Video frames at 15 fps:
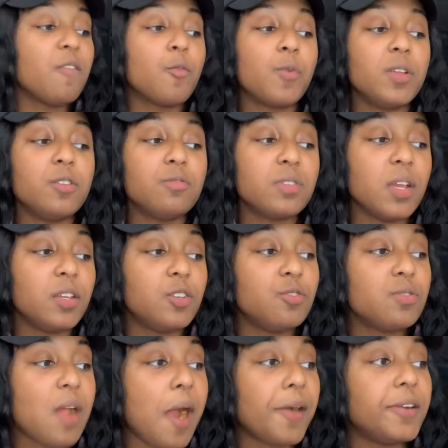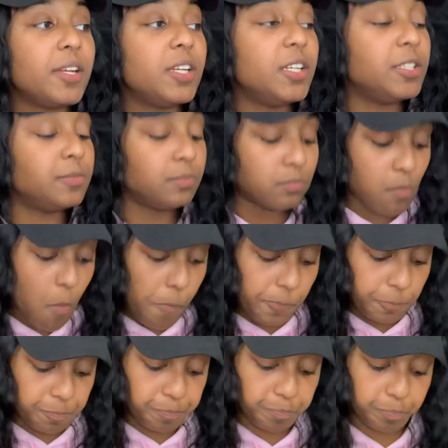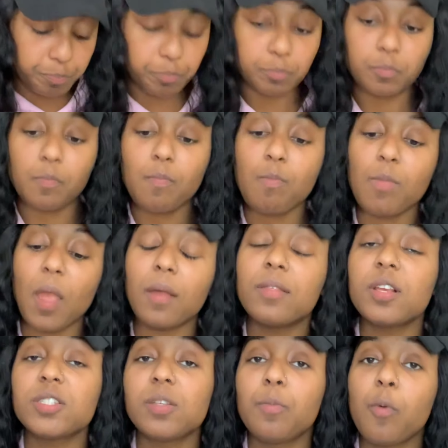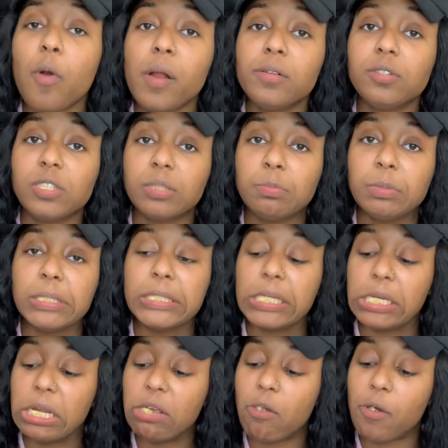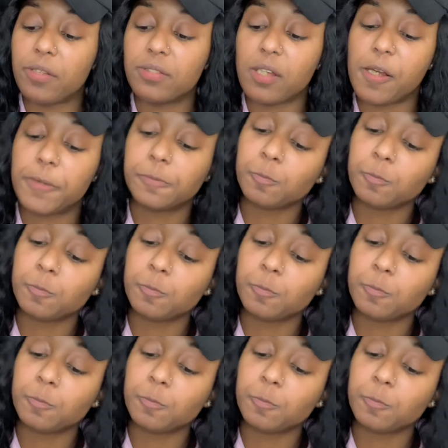when you think you're not getting the support you should be getting or the